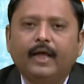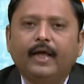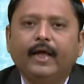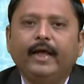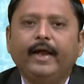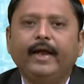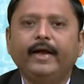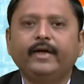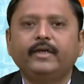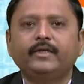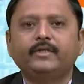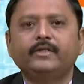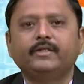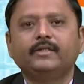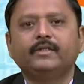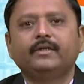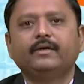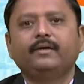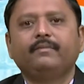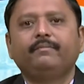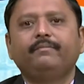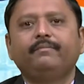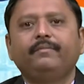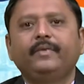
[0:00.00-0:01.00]
its
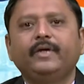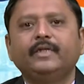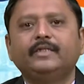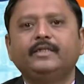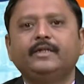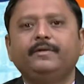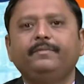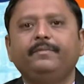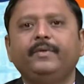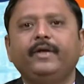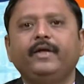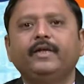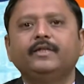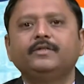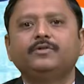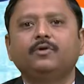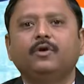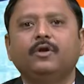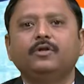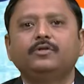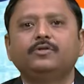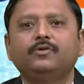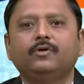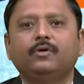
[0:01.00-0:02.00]
PCB is
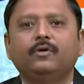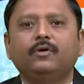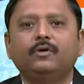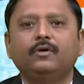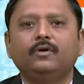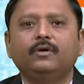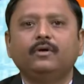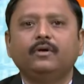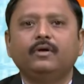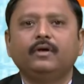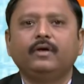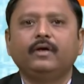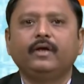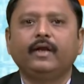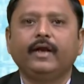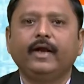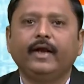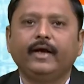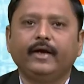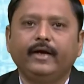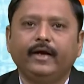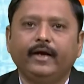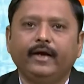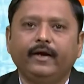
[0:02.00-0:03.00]
also
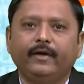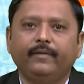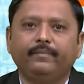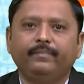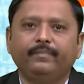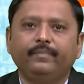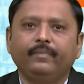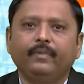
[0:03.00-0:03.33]
created.